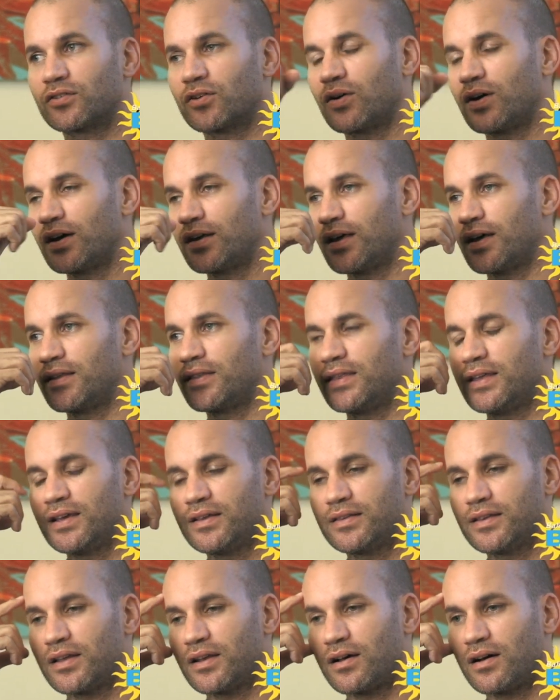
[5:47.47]
So I
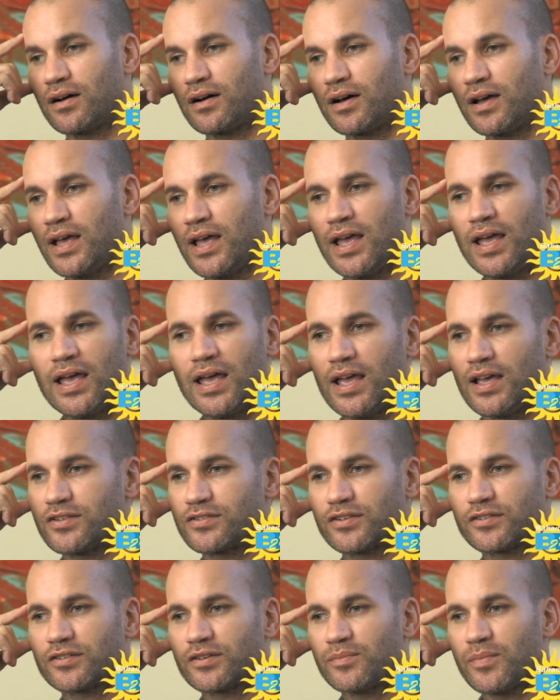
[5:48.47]
think that it's
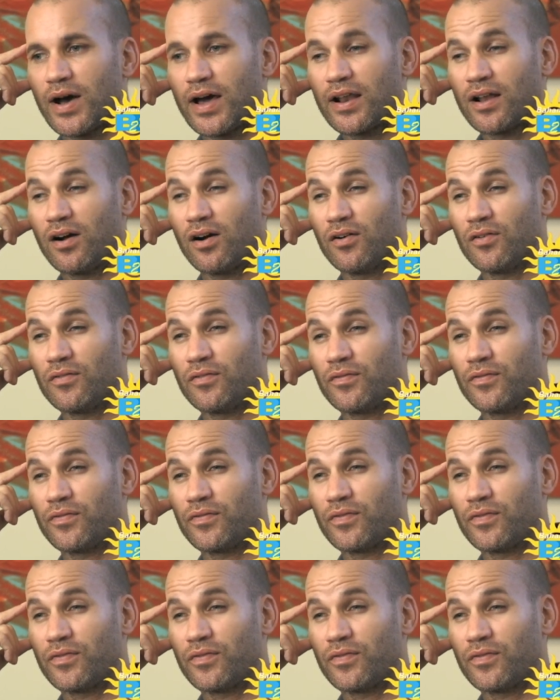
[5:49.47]
just a matter of